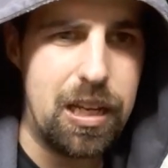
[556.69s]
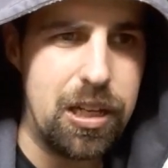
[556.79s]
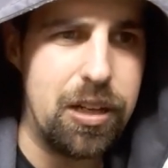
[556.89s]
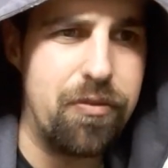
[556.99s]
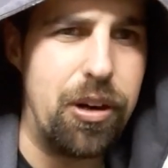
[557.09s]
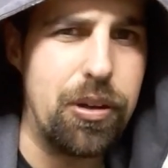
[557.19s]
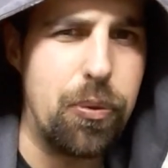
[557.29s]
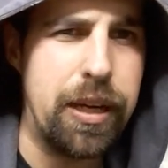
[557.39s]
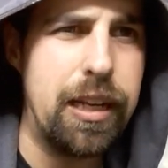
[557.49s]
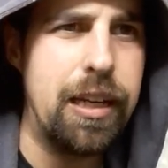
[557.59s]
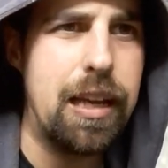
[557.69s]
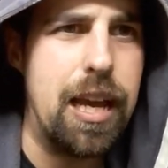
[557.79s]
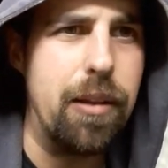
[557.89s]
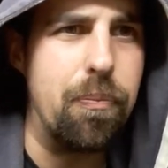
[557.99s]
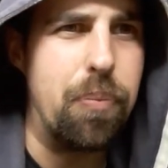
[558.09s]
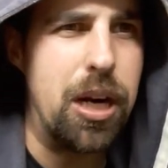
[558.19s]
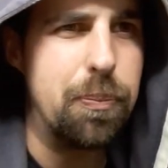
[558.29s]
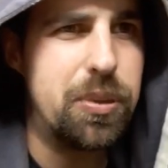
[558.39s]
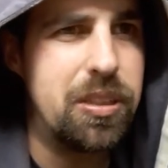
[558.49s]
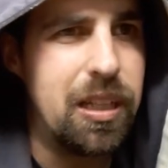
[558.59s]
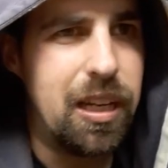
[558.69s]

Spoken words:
very quickly, and perhaps